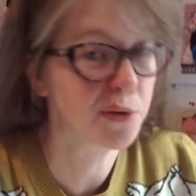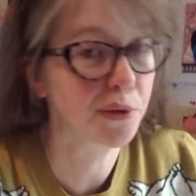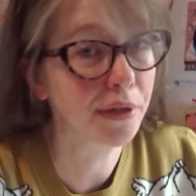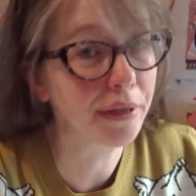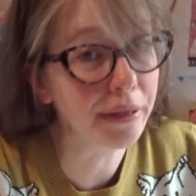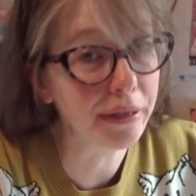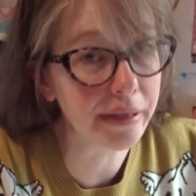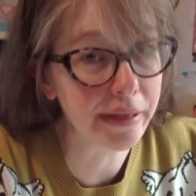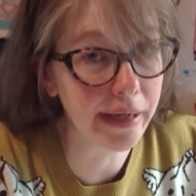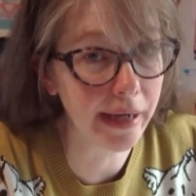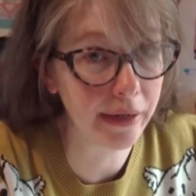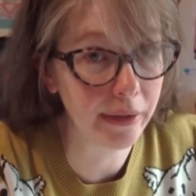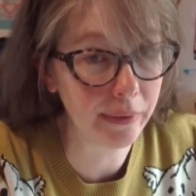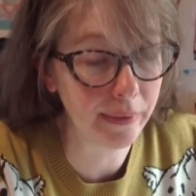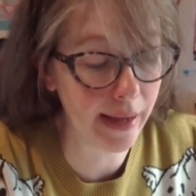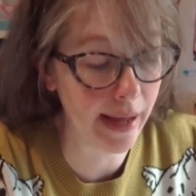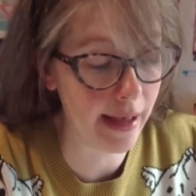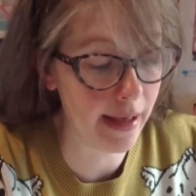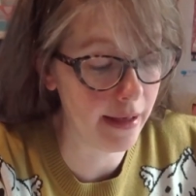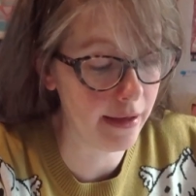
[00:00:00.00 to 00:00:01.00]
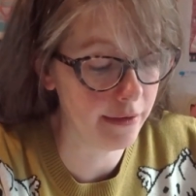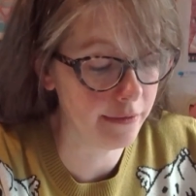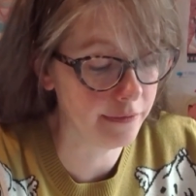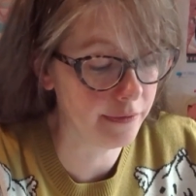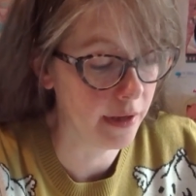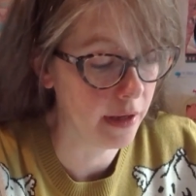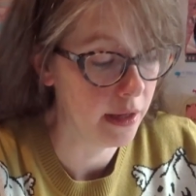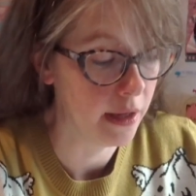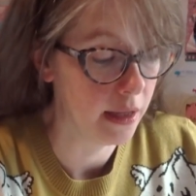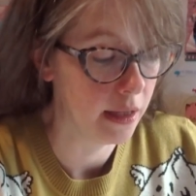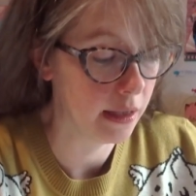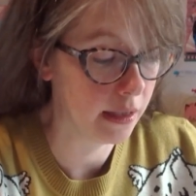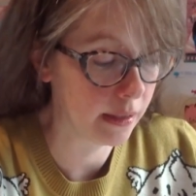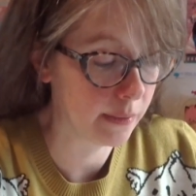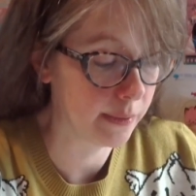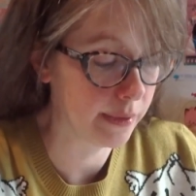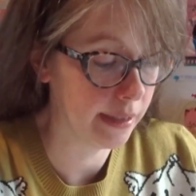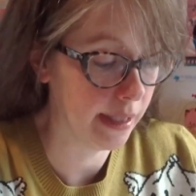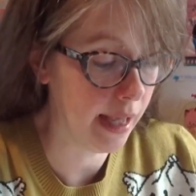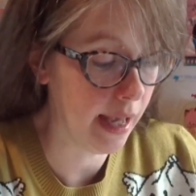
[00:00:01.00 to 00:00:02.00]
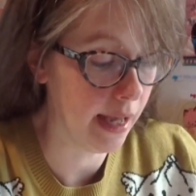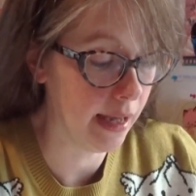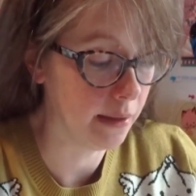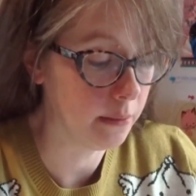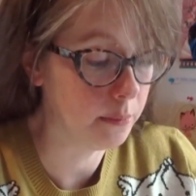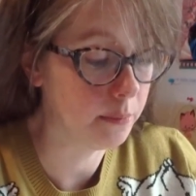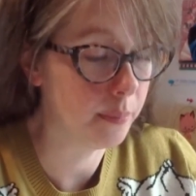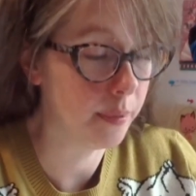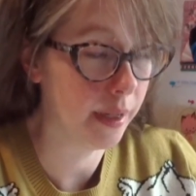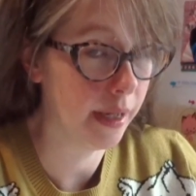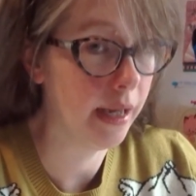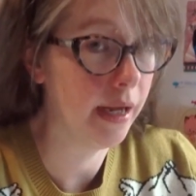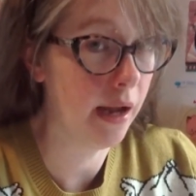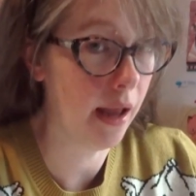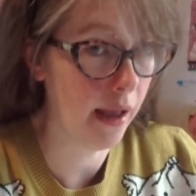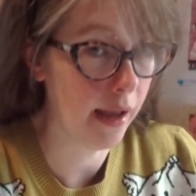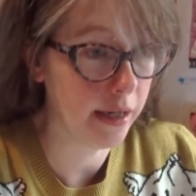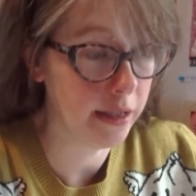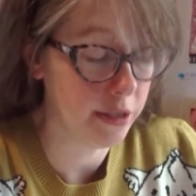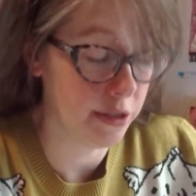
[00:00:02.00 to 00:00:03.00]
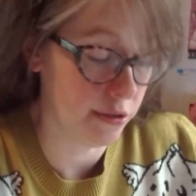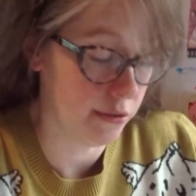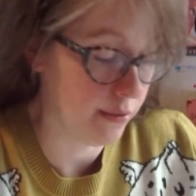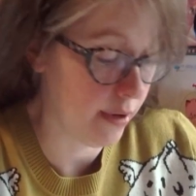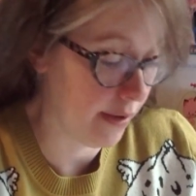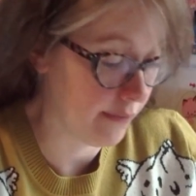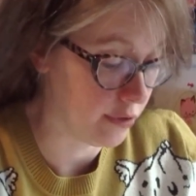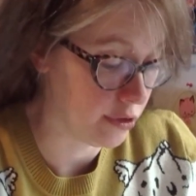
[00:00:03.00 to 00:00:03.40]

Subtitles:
clearly I don't have liquid lead, but I do have a